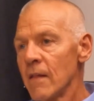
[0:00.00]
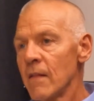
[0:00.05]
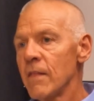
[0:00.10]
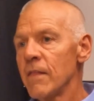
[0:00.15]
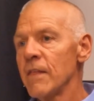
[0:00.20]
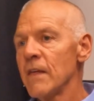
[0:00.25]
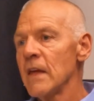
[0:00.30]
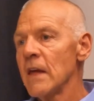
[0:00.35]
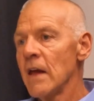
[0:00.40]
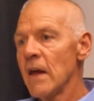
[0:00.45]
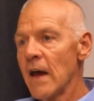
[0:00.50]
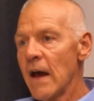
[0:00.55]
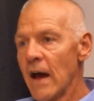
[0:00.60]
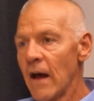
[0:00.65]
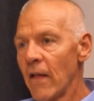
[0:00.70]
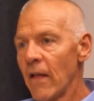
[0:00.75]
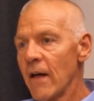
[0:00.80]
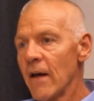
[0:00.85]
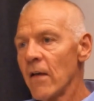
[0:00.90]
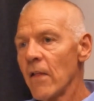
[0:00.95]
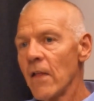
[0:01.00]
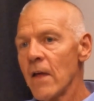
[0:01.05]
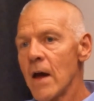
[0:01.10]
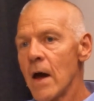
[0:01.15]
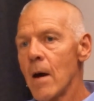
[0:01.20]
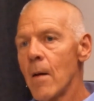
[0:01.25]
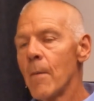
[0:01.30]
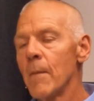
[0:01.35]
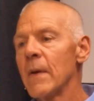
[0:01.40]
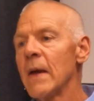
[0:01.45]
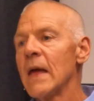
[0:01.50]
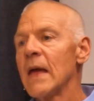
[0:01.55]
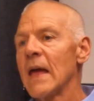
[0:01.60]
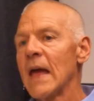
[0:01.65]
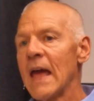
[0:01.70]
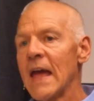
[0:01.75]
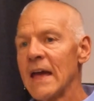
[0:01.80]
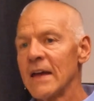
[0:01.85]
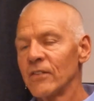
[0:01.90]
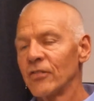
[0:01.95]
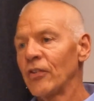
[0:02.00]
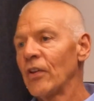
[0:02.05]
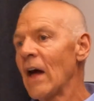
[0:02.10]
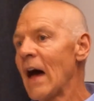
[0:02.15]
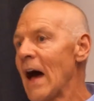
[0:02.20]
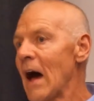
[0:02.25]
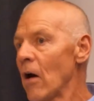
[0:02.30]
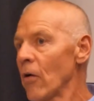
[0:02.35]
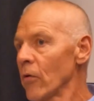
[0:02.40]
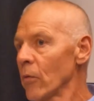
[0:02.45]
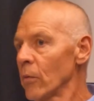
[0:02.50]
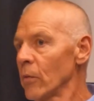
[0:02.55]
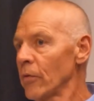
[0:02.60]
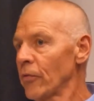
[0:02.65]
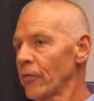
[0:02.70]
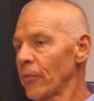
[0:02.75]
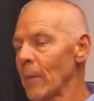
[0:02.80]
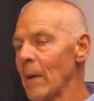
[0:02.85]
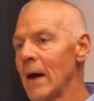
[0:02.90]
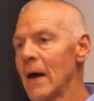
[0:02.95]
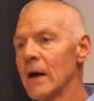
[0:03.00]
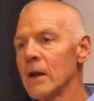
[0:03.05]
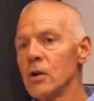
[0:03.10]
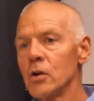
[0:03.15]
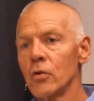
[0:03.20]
the LLM as to how to respond.